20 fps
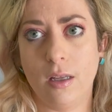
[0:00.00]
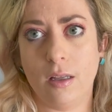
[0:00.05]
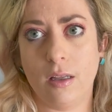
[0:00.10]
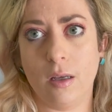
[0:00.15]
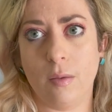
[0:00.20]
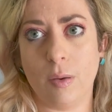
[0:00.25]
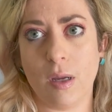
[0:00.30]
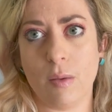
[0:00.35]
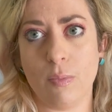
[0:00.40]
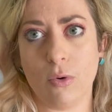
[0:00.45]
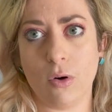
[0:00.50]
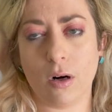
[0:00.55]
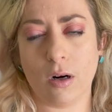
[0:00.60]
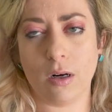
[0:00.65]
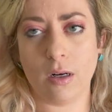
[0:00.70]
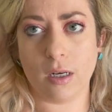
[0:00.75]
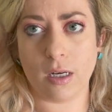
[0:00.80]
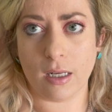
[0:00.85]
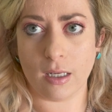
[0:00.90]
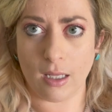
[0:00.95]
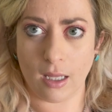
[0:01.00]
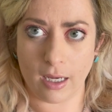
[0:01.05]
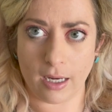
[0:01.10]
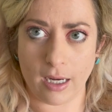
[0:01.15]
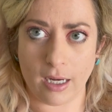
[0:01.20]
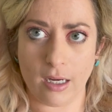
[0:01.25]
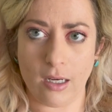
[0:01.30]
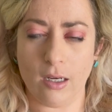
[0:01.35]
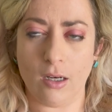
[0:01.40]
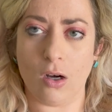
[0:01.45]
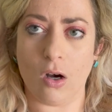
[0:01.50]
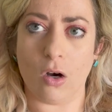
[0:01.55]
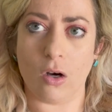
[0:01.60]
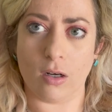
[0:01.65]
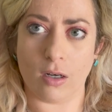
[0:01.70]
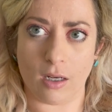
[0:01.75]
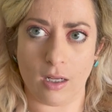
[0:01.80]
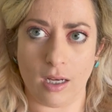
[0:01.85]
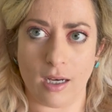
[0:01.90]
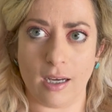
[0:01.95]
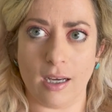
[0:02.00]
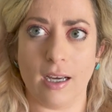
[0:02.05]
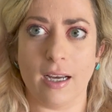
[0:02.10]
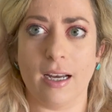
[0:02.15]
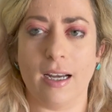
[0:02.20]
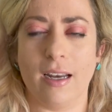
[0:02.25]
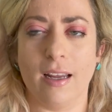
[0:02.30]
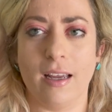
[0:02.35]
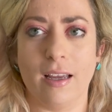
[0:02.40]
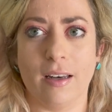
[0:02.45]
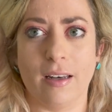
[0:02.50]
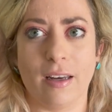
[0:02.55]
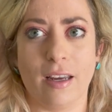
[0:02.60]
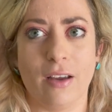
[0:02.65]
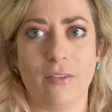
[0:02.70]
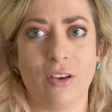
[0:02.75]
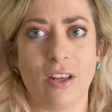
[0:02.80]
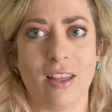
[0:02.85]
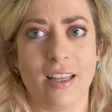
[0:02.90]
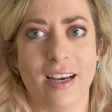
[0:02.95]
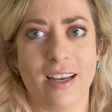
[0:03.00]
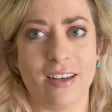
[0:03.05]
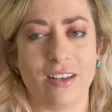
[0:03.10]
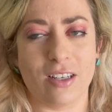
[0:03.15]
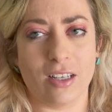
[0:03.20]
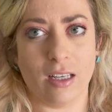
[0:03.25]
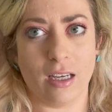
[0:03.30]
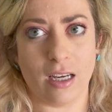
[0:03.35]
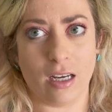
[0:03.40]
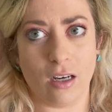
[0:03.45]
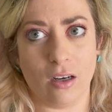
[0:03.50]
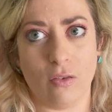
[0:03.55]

that people already like online and giving that as like